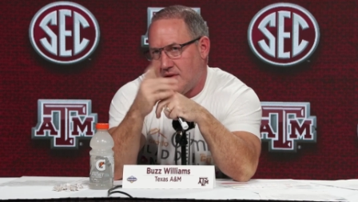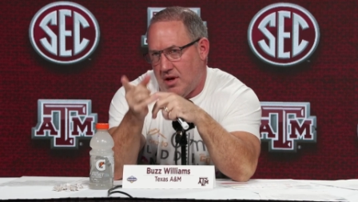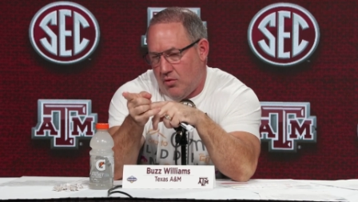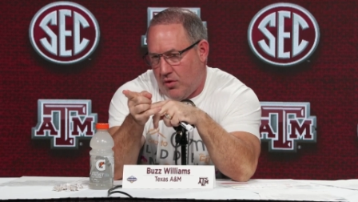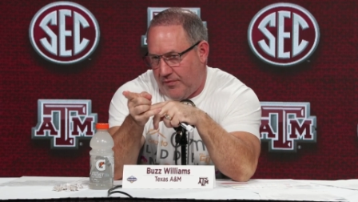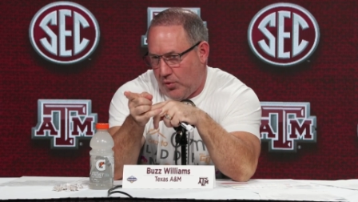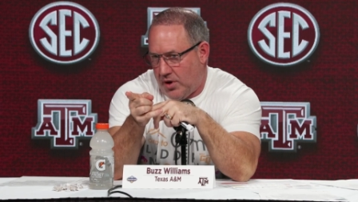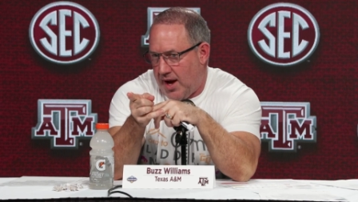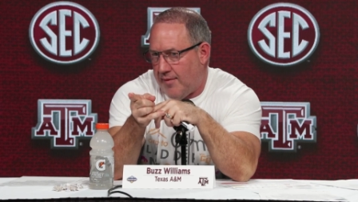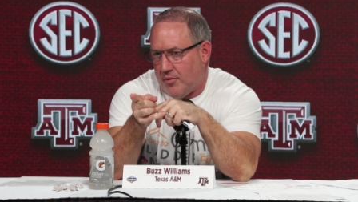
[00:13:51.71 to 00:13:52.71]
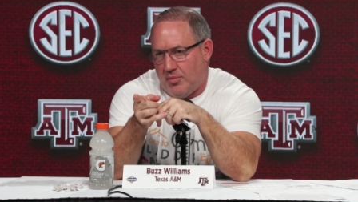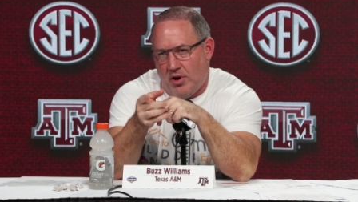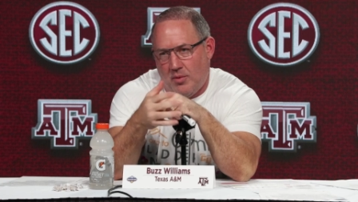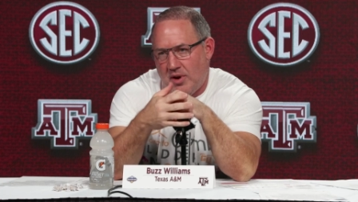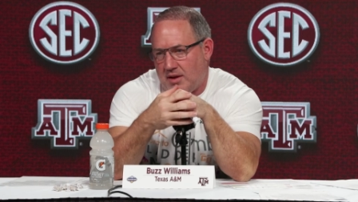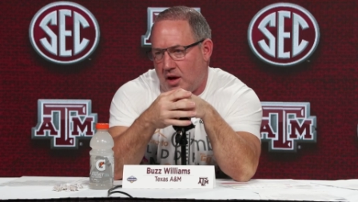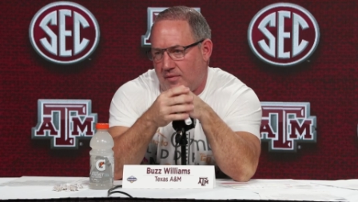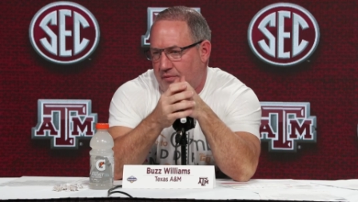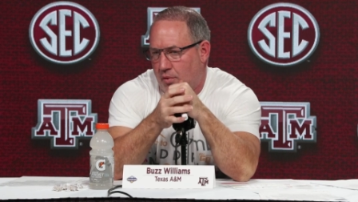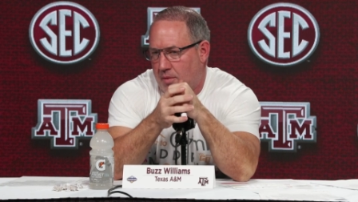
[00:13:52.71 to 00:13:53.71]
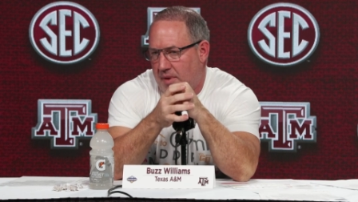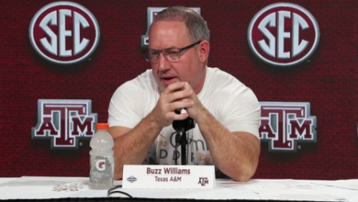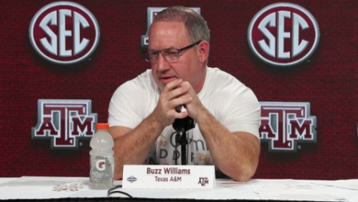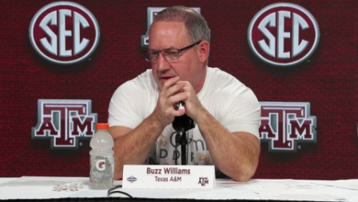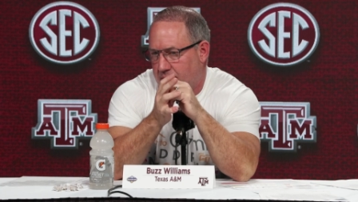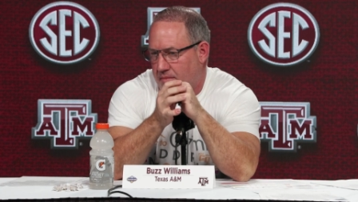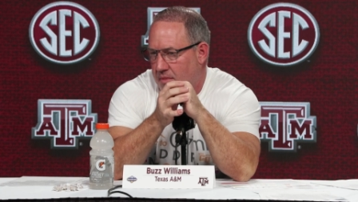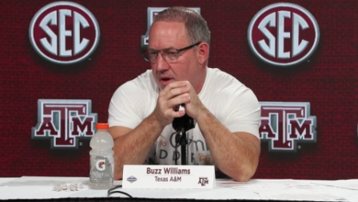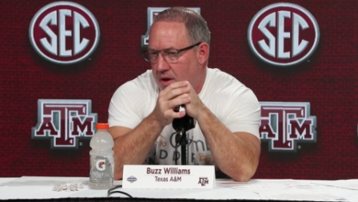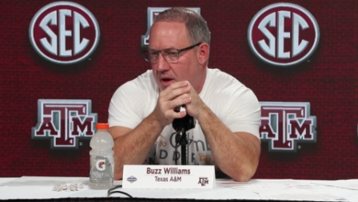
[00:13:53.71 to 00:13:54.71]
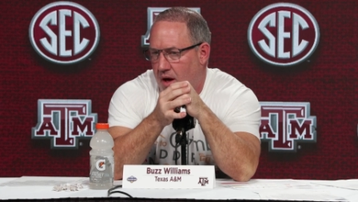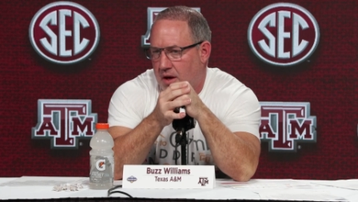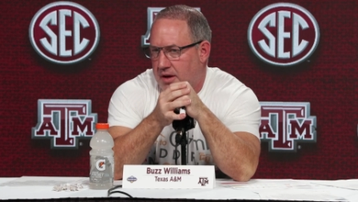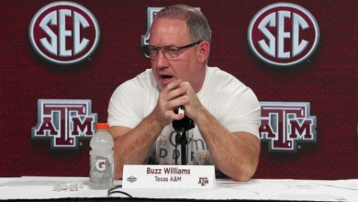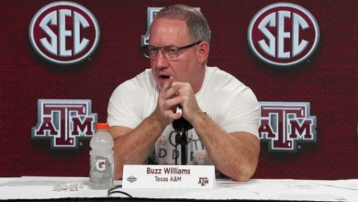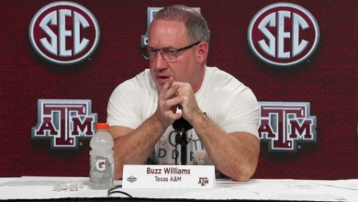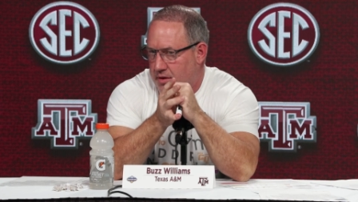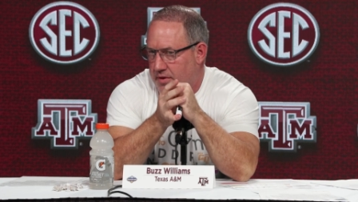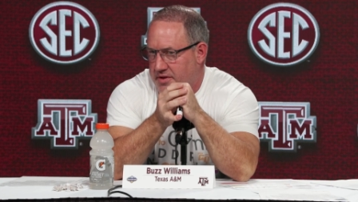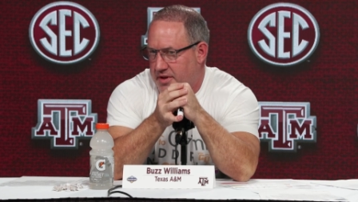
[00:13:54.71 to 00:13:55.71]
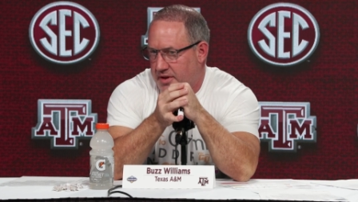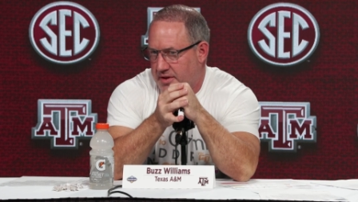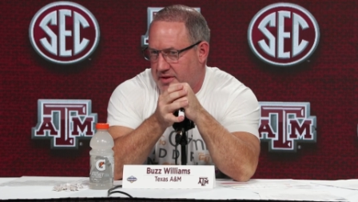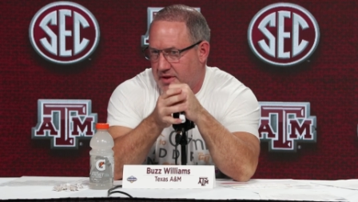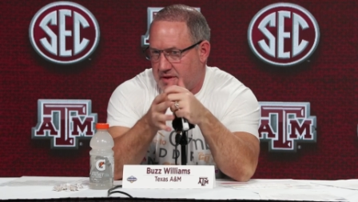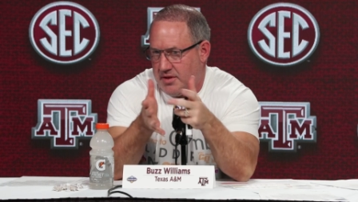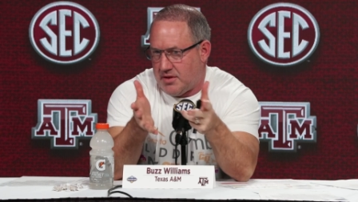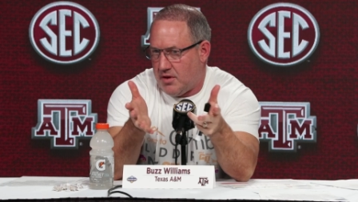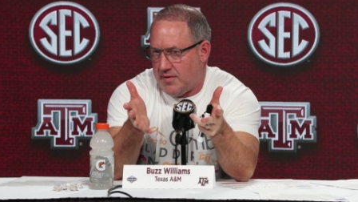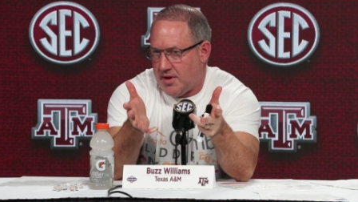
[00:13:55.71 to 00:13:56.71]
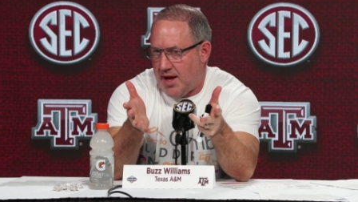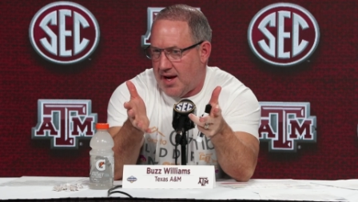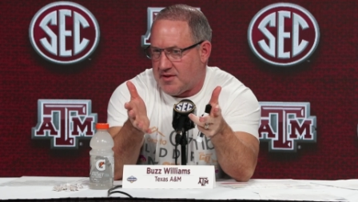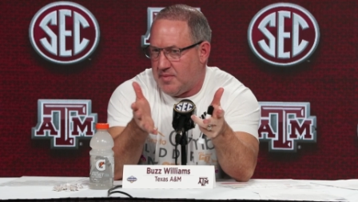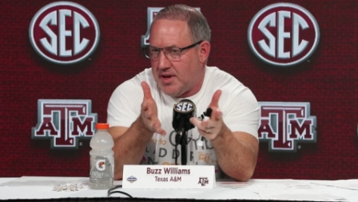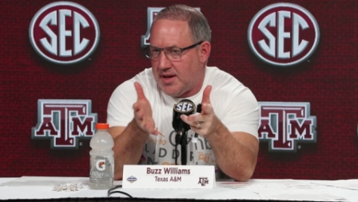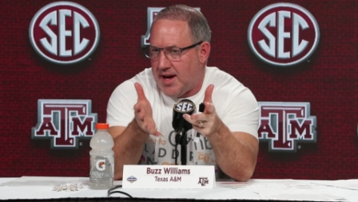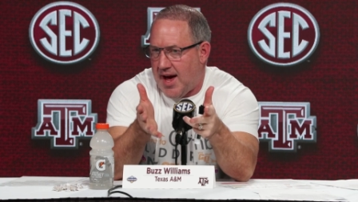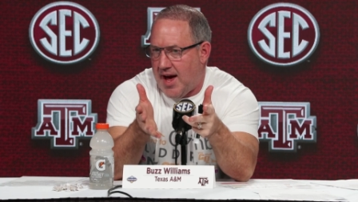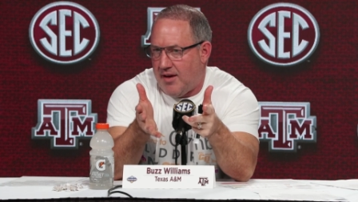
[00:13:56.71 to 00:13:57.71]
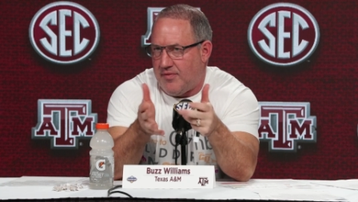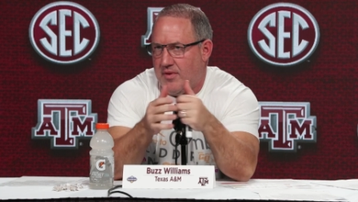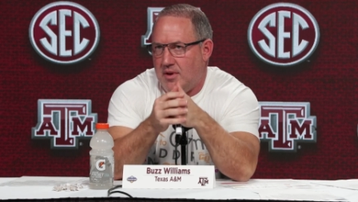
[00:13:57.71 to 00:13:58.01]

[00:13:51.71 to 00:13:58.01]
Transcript: I want four to have the ball, but I thought four made some uncharacteristic decisions over the last minute and a half.